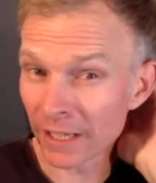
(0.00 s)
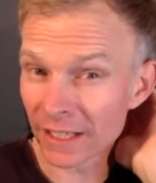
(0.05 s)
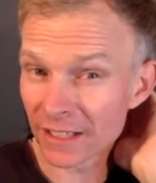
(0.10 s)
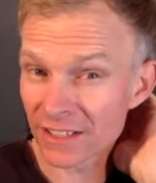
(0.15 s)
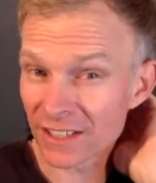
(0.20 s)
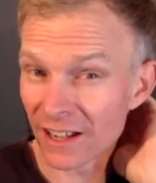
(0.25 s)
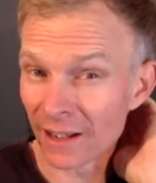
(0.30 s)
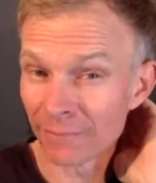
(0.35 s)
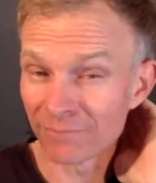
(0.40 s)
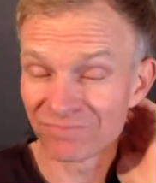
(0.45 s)
And
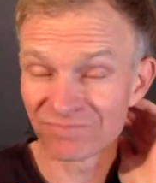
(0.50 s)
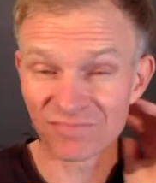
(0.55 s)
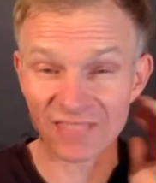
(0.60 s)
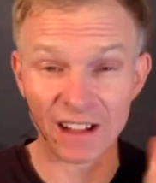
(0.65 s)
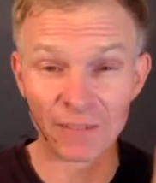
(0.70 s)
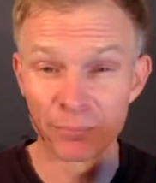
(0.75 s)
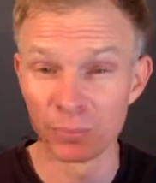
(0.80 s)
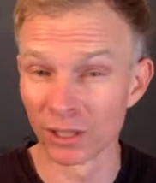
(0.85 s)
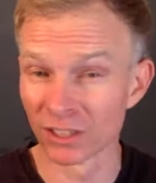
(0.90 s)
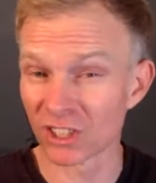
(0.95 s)
so
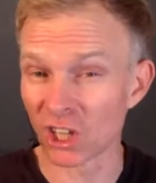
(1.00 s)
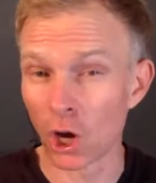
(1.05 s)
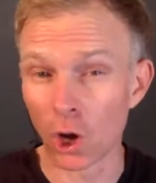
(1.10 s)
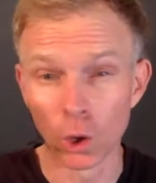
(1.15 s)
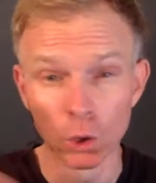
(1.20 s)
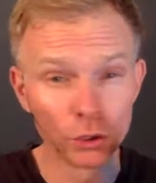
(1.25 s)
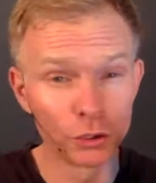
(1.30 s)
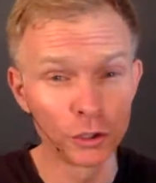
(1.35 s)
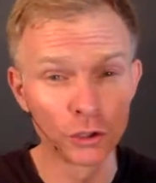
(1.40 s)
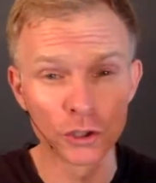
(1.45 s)
I built a
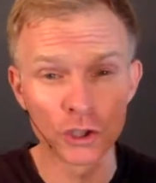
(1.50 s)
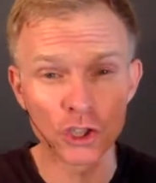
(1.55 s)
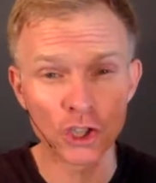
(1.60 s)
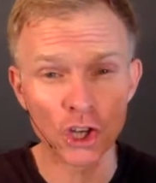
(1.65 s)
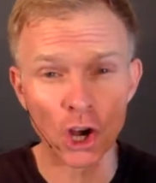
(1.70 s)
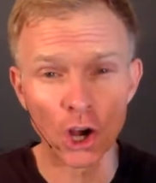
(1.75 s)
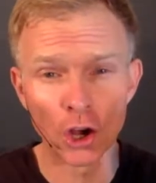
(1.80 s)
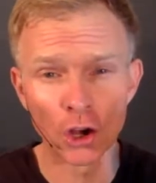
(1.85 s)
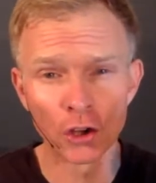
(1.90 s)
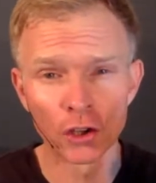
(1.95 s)
whole new
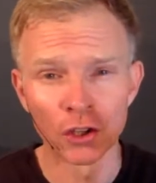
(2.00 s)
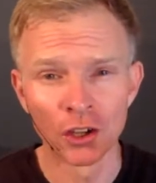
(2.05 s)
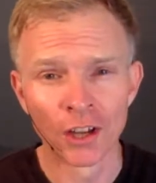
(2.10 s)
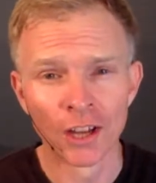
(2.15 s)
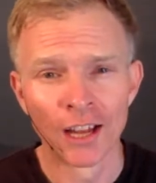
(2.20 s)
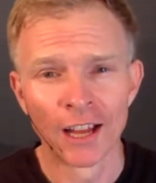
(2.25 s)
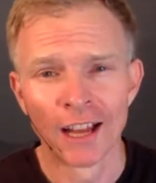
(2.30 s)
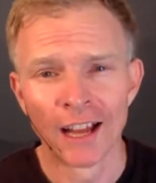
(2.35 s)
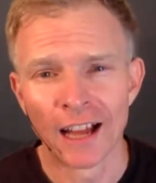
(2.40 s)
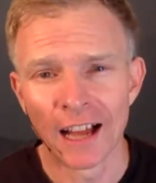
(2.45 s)
show
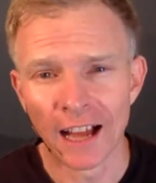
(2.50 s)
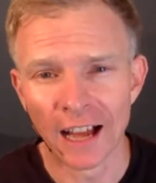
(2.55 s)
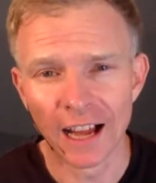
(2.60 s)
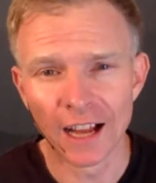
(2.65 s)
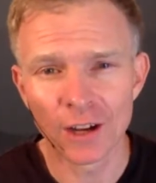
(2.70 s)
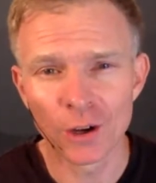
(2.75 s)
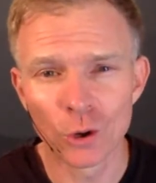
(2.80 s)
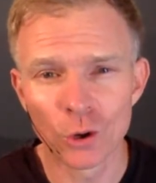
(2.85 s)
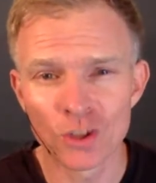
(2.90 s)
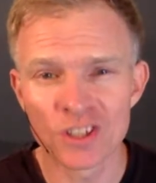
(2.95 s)

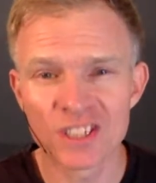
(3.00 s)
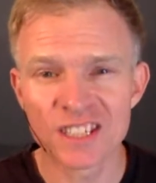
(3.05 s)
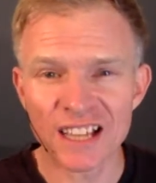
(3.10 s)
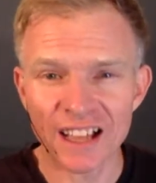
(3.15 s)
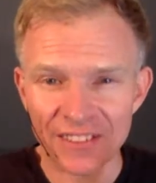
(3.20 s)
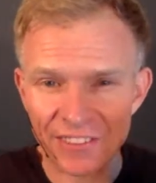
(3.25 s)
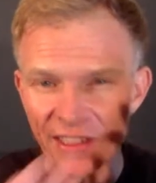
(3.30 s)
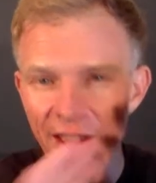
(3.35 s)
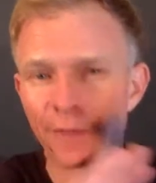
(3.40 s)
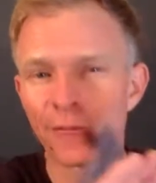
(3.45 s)
called
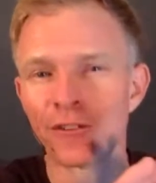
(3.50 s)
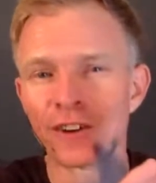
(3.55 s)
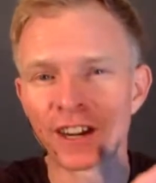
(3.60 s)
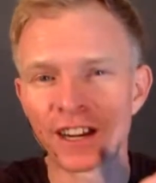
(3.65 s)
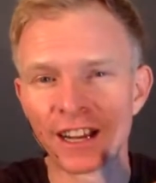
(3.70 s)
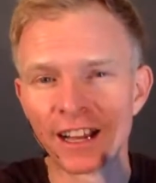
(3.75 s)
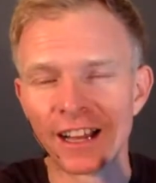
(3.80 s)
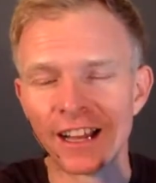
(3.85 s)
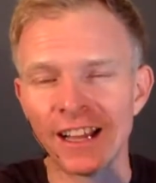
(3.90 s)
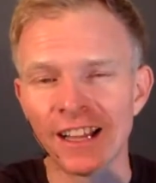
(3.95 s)
South
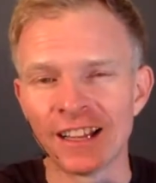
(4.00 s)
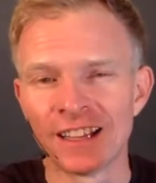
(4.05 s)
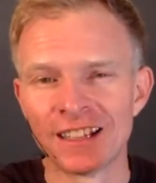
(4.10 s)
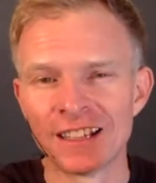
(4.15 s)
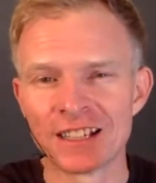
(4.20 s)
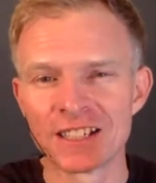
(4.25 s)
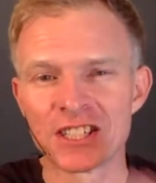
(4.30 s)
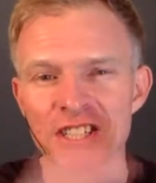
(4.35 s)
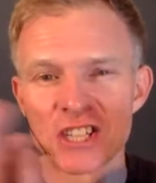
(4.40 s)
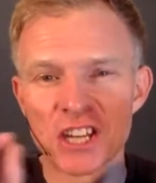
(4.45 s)
Africa,
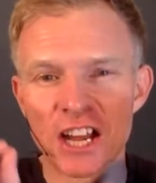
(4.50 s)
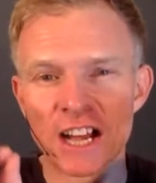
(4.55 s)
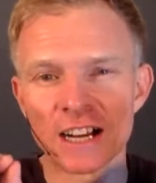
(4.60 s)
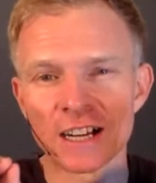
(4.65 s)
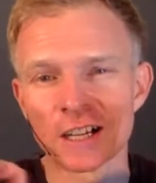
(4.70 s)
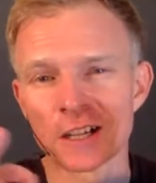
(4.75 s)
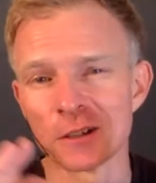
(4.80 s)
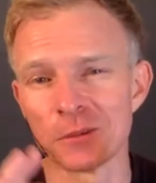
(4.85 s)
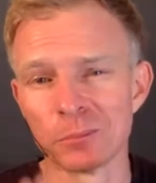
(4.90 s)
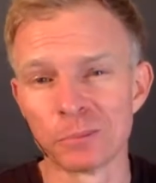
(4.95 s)

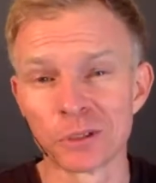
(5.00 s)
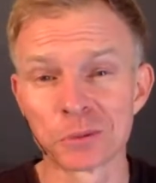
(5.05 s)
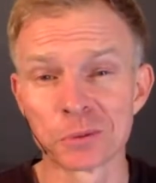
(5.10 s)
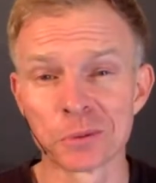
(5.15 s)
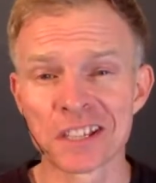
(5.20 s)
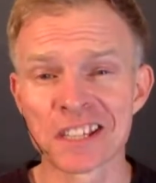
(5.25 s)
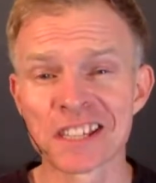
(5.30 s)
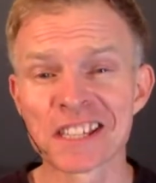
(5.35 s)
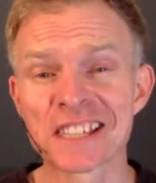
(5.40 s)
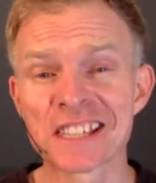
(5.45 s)
Jack, but
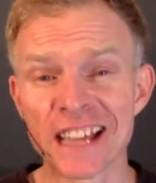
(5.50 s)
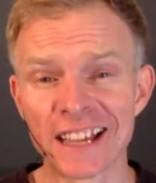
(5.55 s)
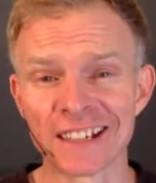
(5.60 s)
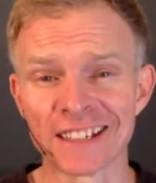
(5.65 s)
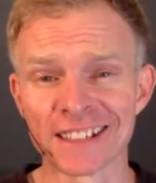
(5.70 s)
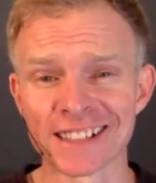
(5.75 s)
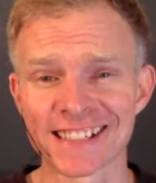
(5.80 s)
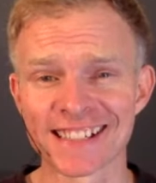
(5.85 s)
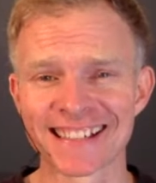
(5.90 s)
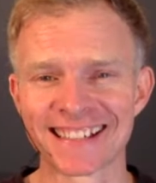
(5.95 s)
with
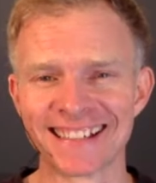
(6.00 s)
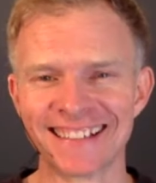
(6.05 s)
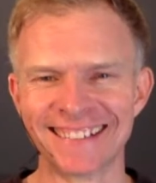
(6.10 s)
status.